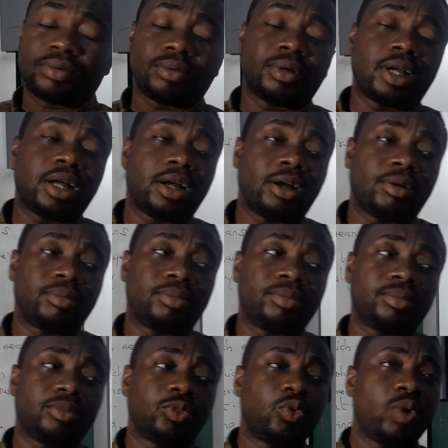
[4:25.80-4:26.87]

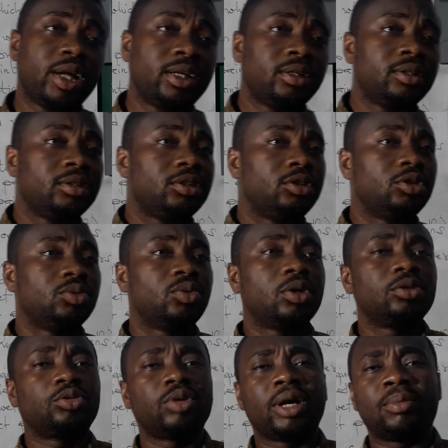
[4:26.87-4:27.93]
When you want to